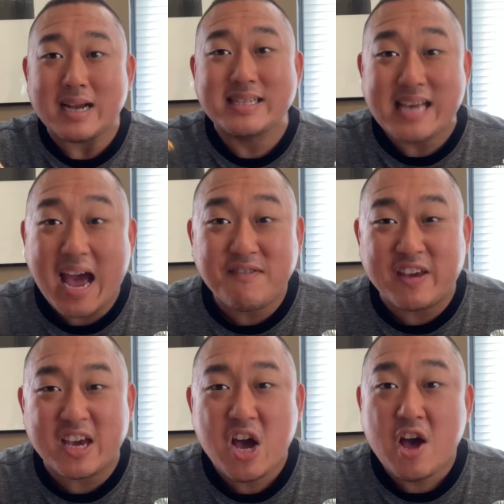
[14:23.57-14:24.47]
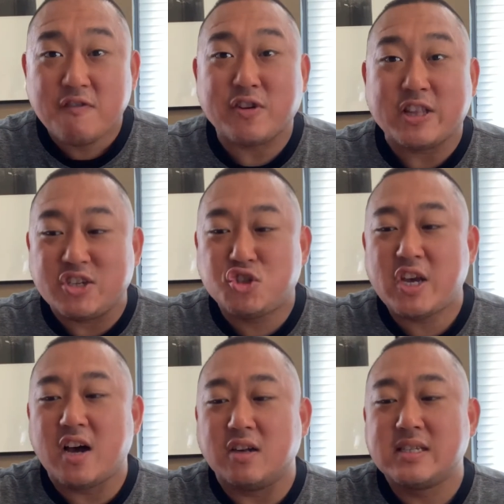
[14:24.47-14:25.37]
diving for these
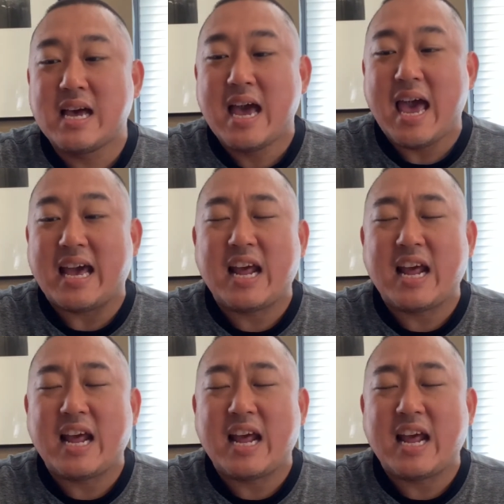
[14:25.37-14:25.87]
shells, and